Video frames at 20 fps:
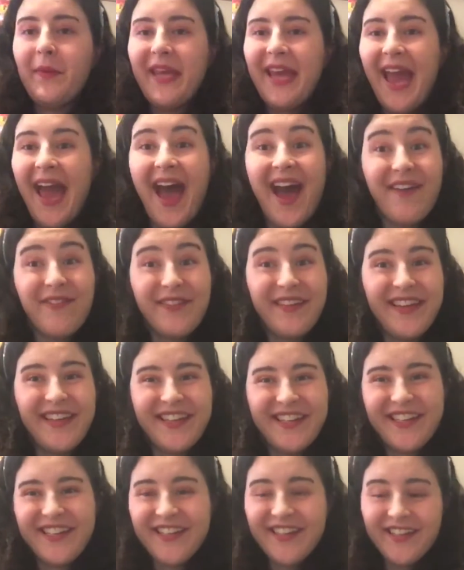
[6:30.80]
we have
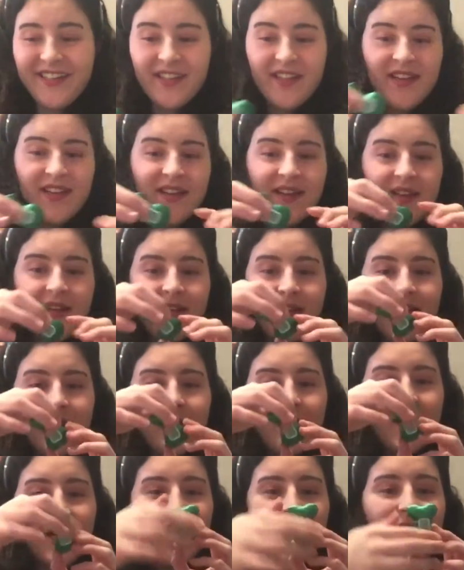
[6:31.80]
here.
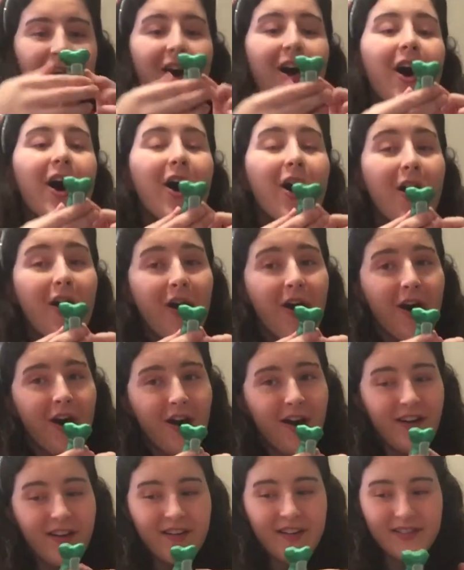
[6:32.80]

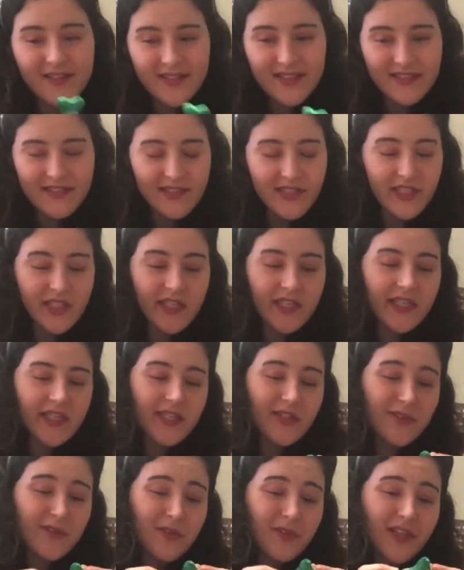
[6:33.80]
Aww, it's a
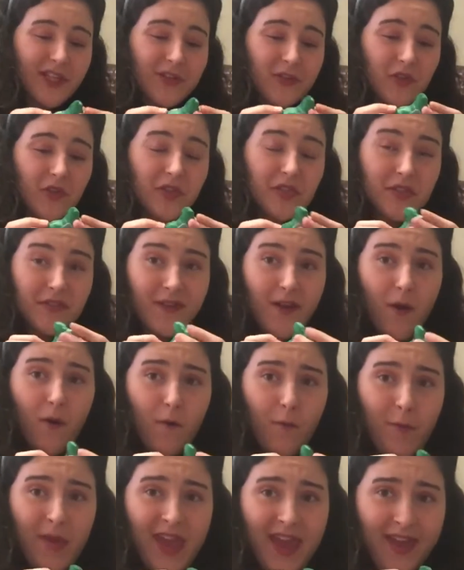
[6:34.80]
cute little
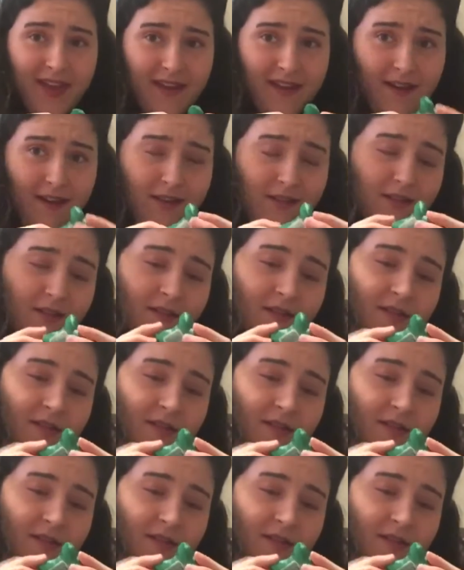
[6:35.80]
snowman.